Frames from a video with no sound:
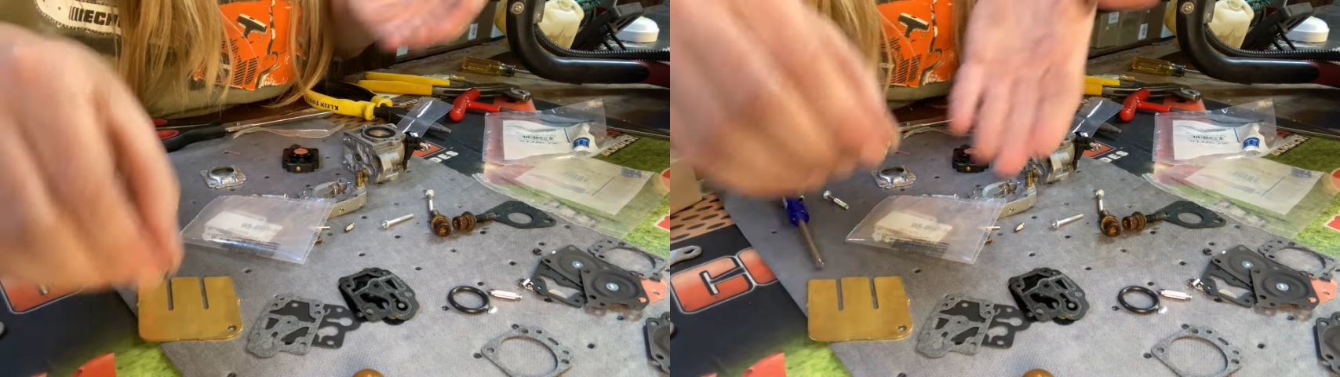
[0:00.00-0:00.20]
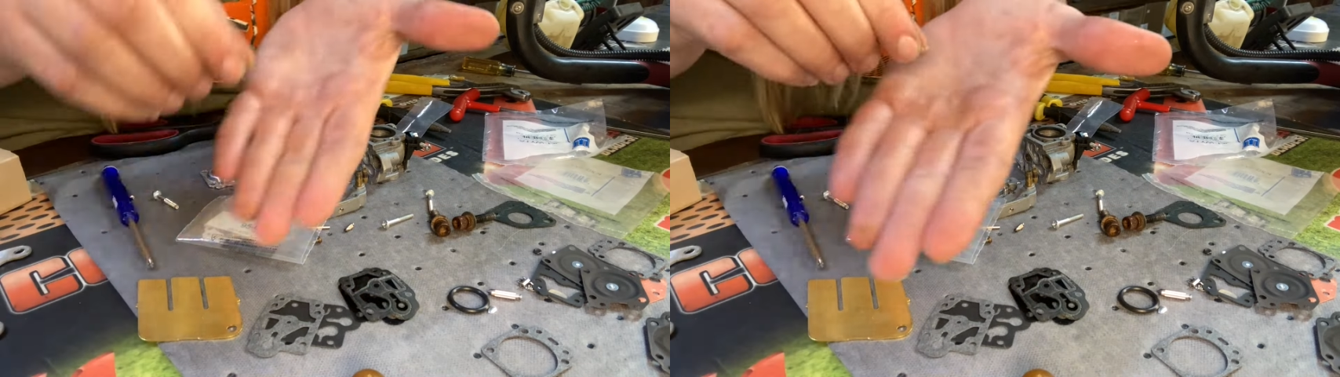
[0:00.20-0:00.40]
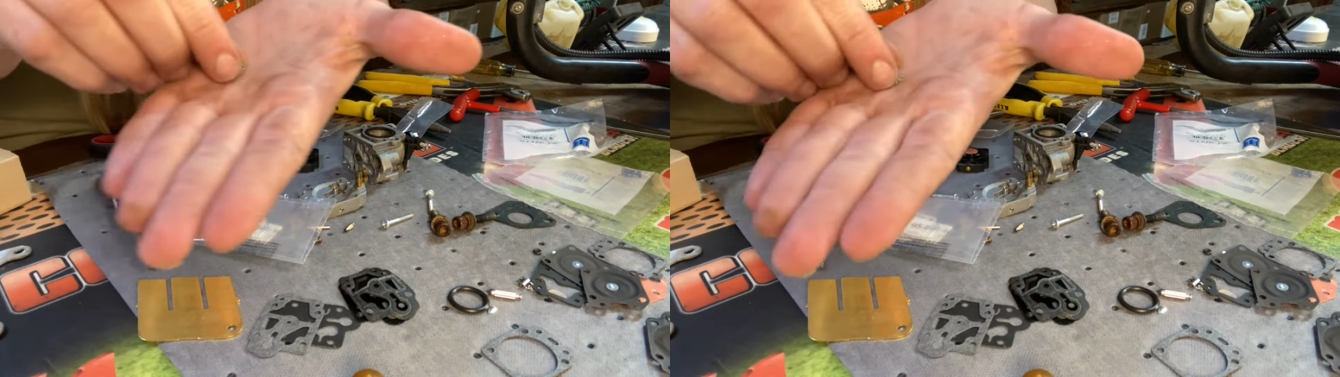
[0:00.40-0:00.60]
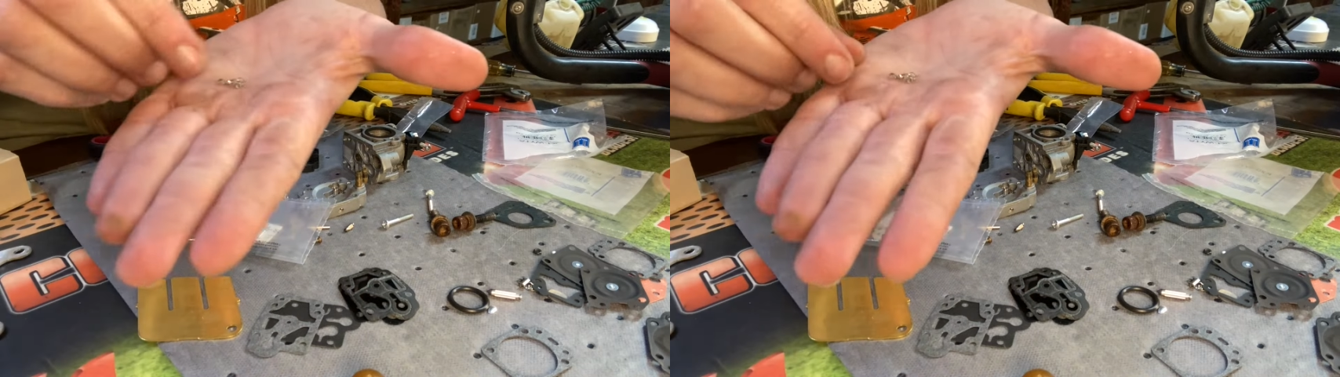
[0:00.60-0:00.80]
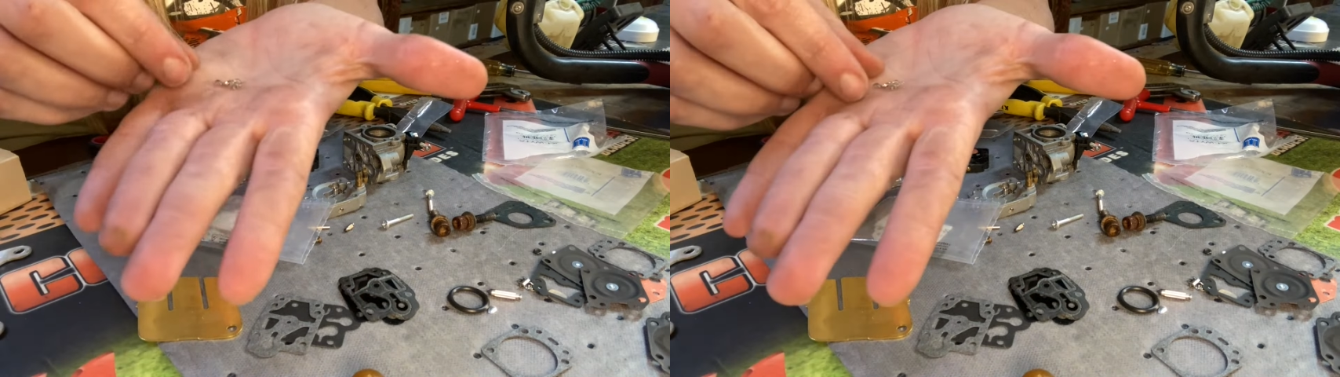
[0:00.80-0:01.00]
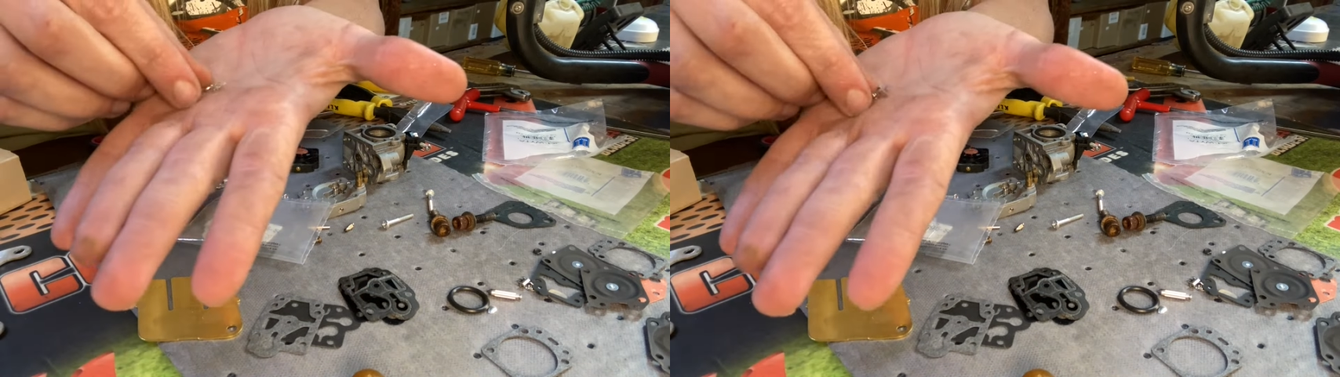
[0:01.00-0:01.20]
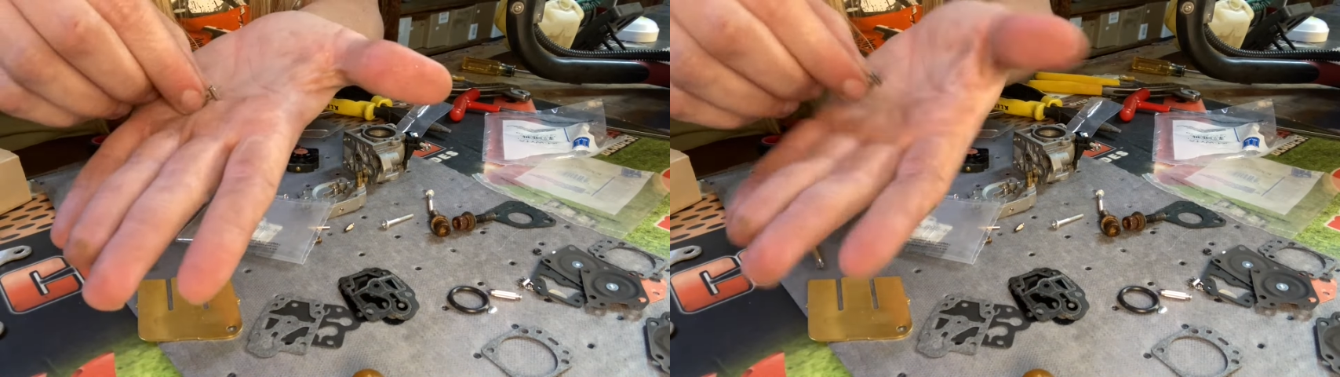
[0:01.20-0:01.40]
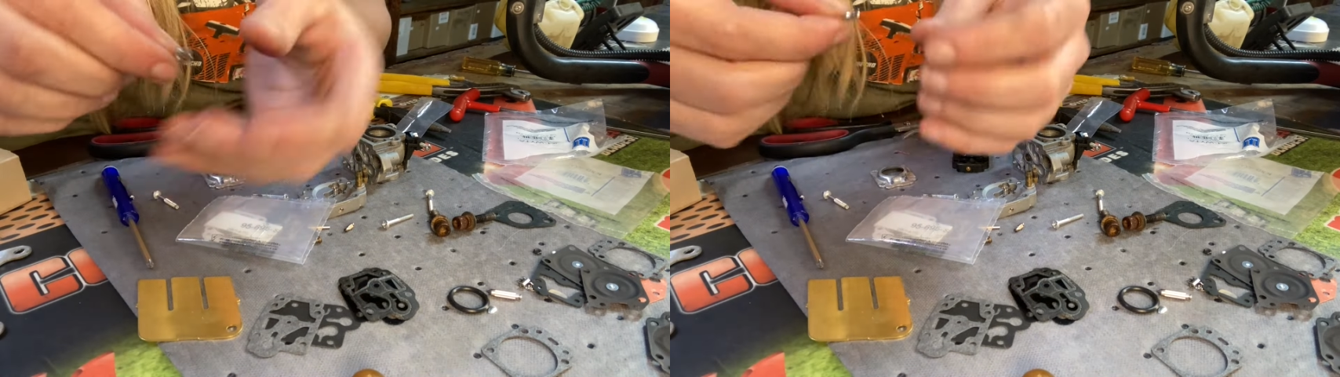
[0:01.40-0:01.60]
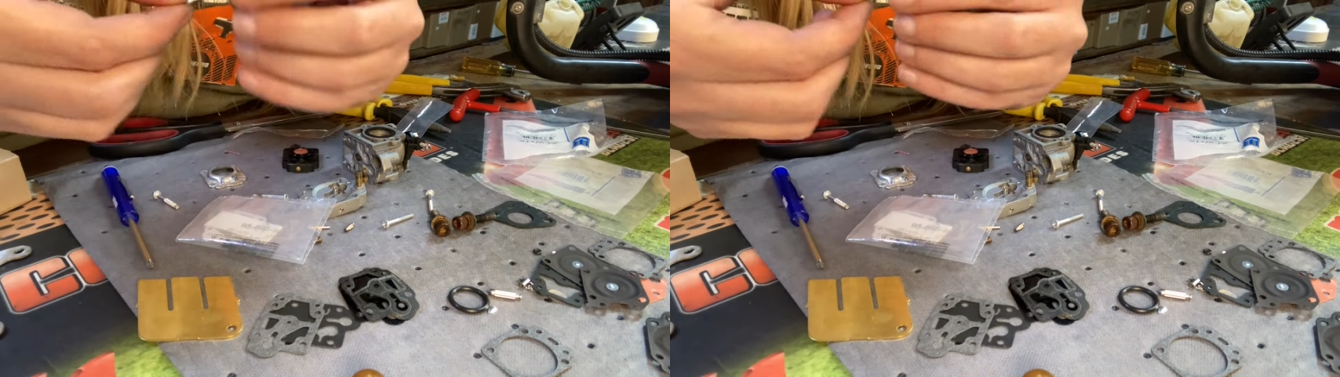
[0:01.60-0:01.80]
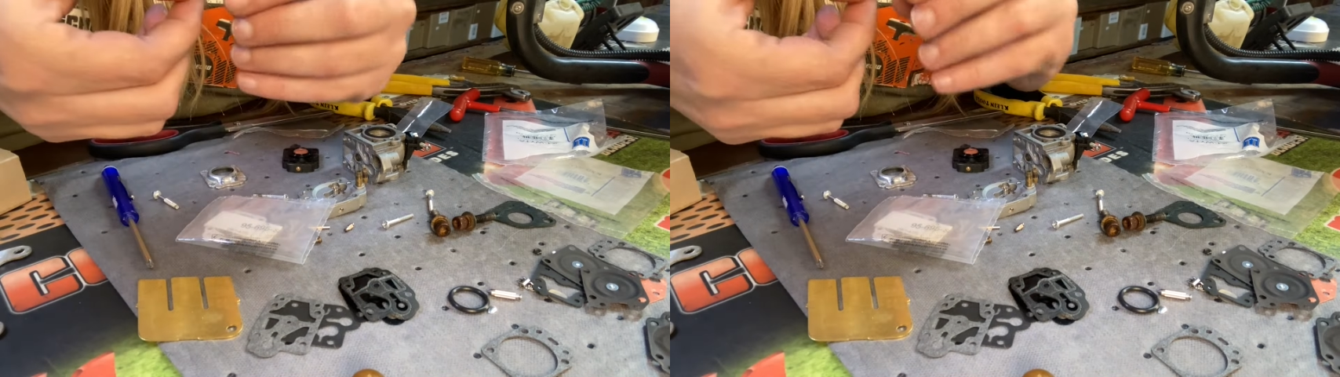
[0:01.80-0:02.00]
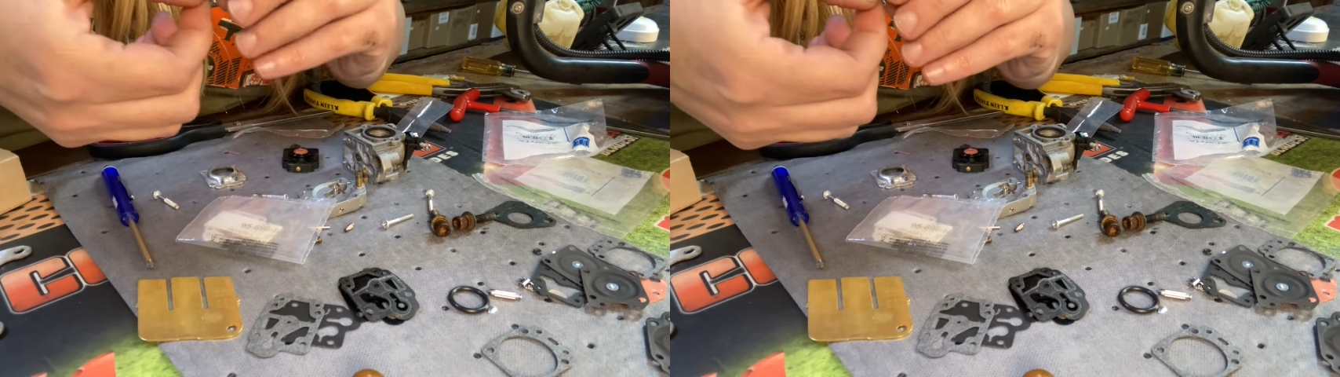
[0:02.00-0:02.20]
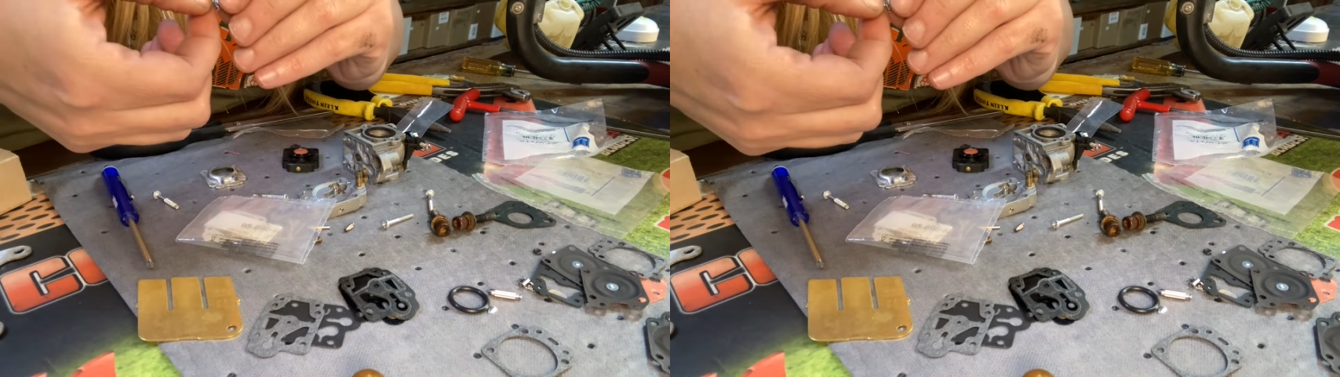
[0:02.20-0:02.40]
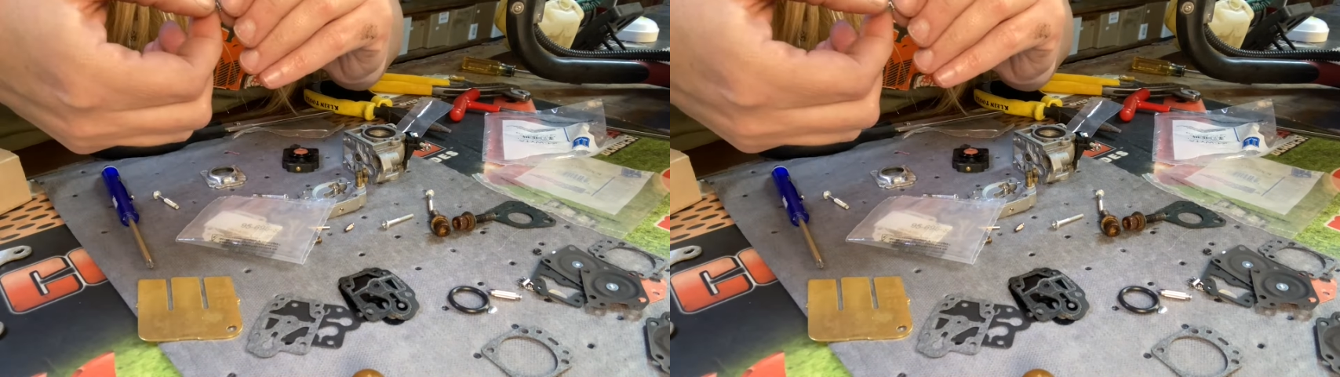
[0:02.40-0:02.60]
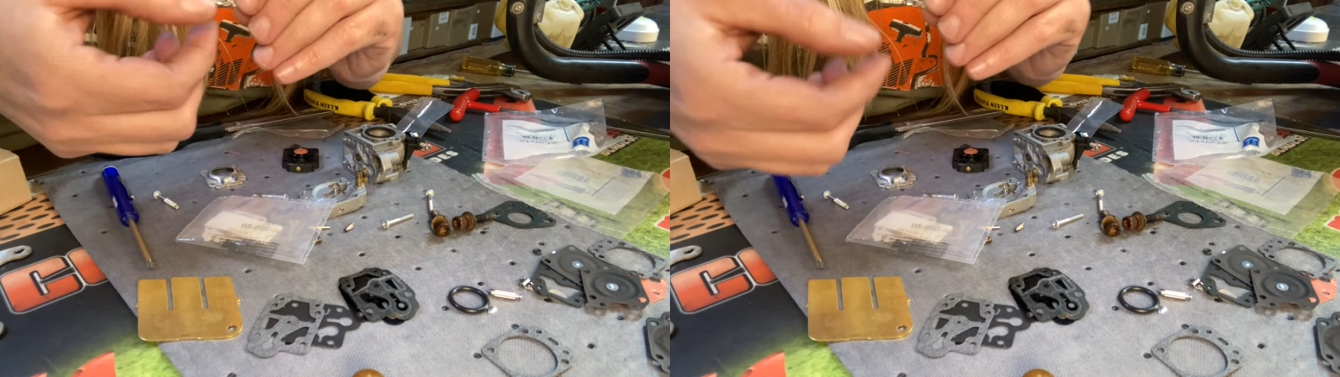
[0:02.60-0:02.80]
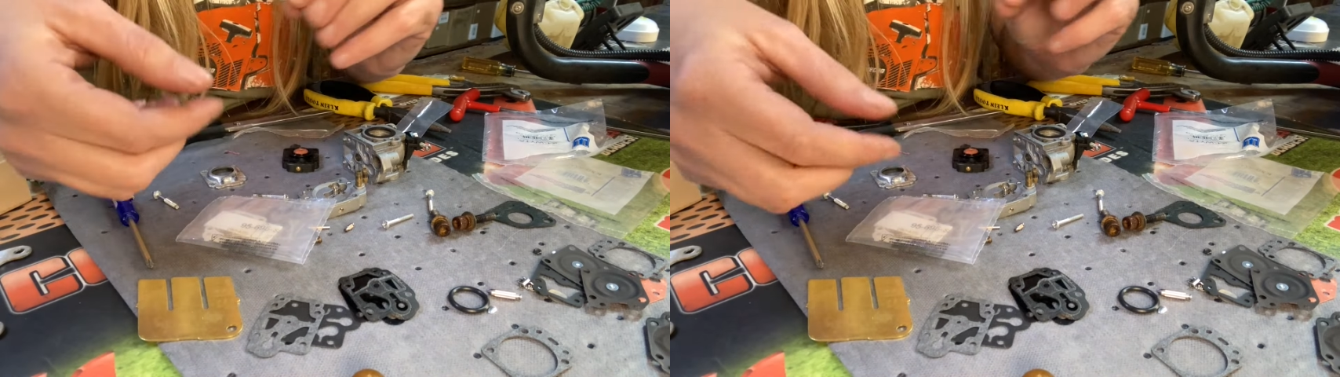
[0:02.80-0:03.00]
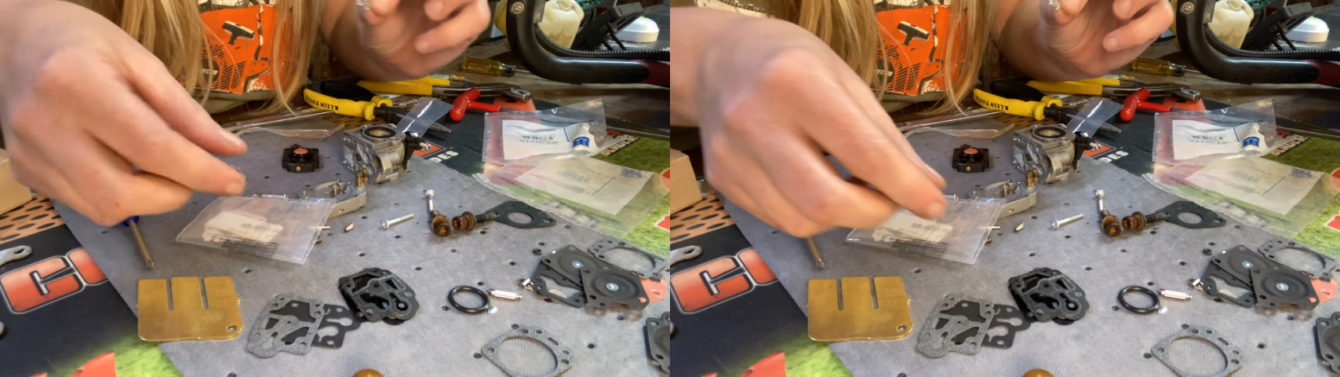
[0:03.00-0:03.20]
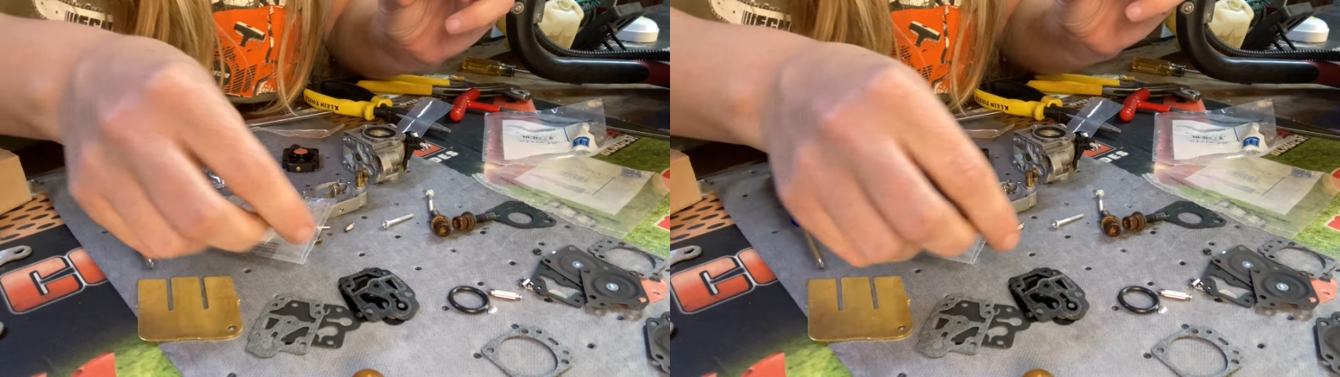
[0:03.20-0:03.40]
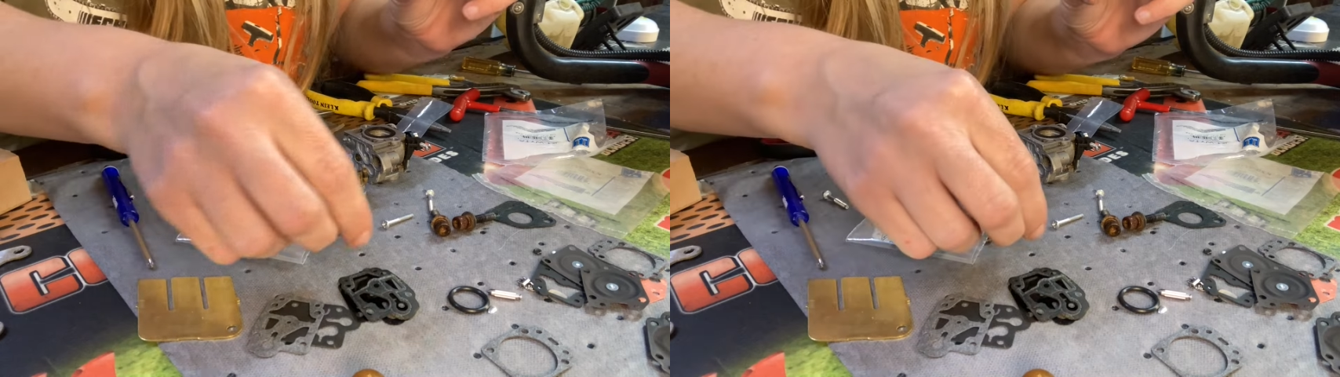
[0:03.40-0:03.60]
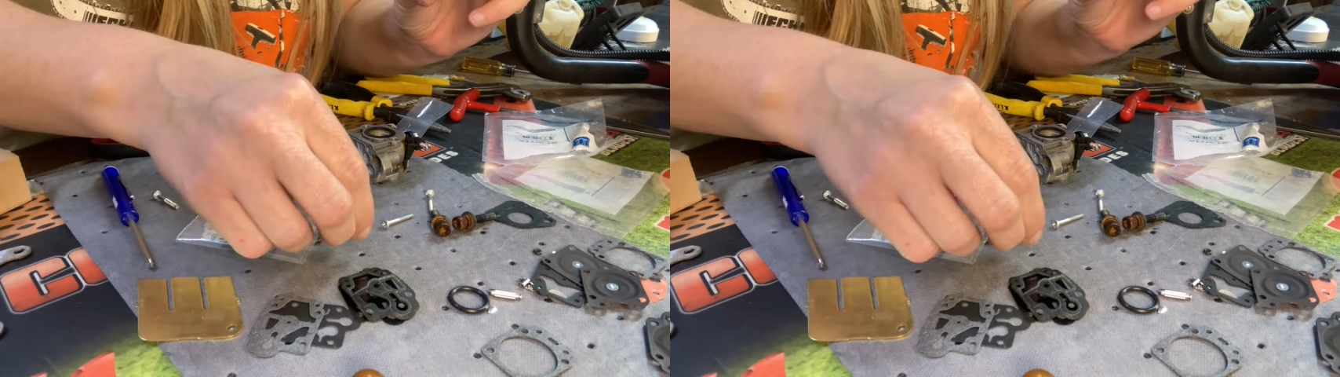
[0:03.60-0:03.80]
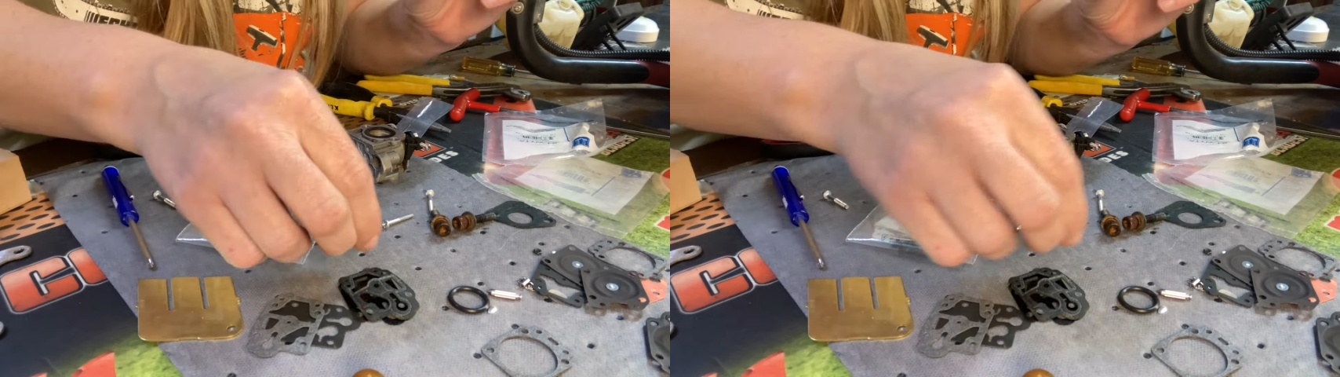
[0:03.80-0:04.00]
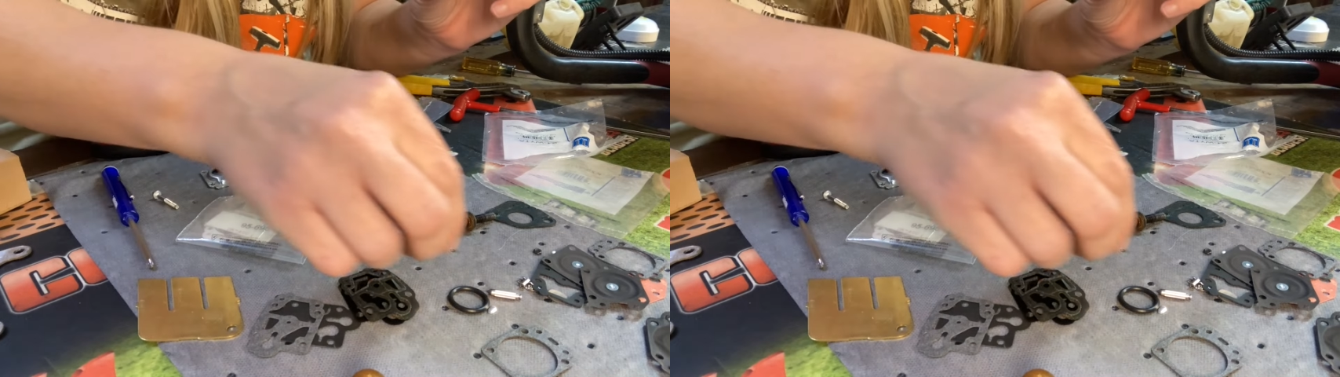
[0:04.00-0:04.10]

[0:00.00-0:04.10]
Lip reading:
[unreadable: no face in view]